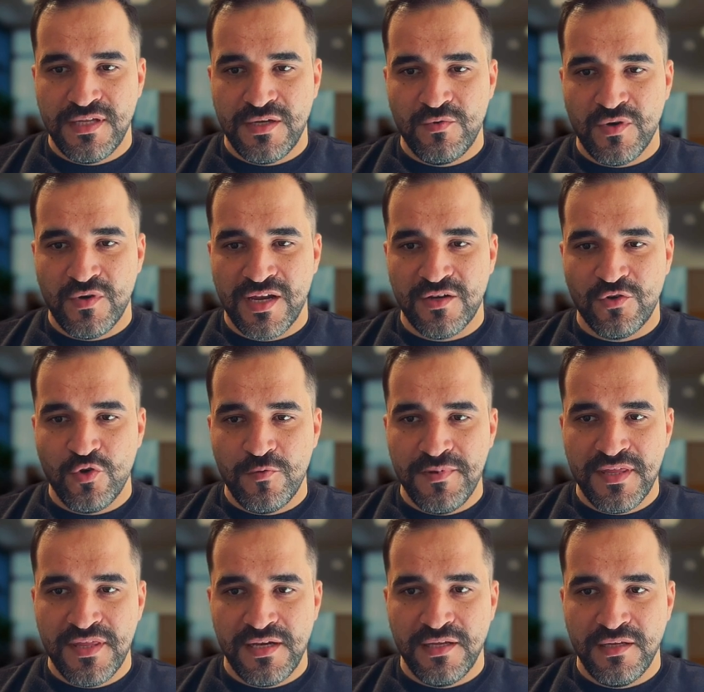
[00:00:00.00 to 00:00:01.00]
Now you can
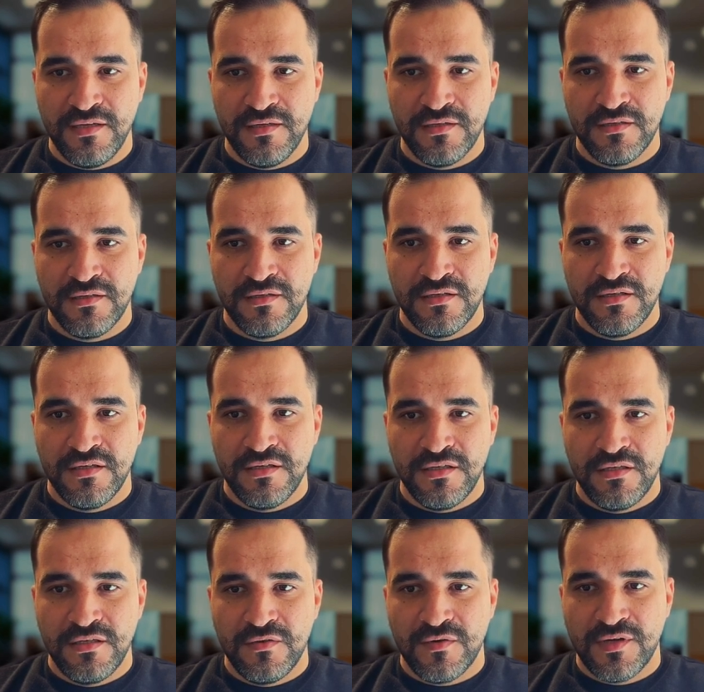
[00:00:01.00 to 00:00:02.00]
copy the link.
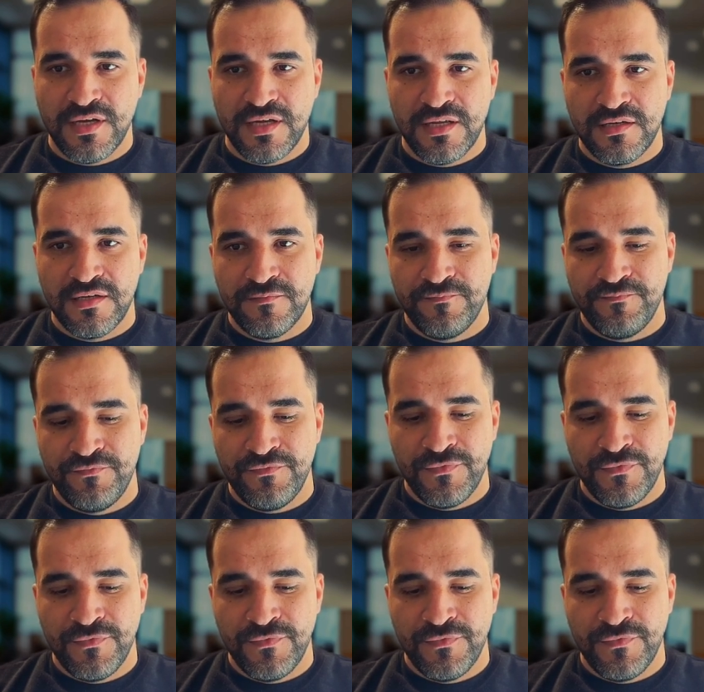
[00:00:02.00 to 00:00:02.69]
You can